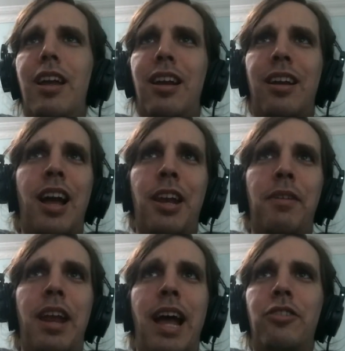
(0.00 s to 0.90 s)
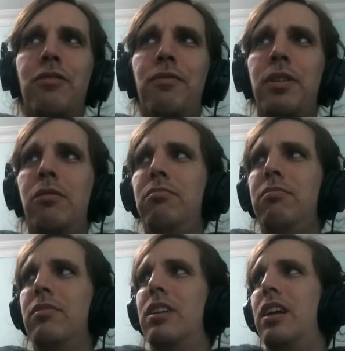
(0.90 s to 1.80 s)
a kind of an action
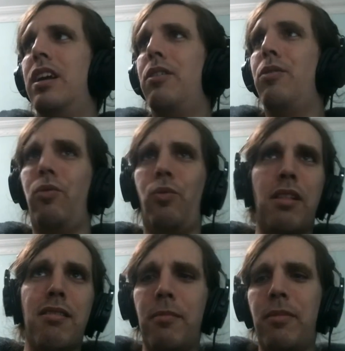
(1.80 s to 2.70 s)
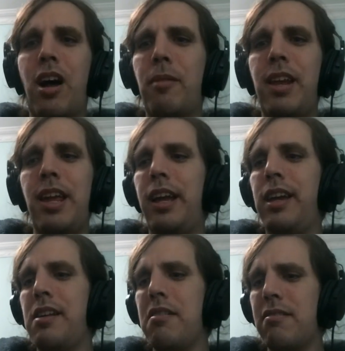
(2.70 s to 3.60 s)
film with some comedy, I
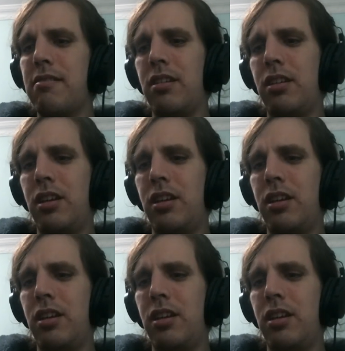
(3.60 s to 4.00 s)
guess,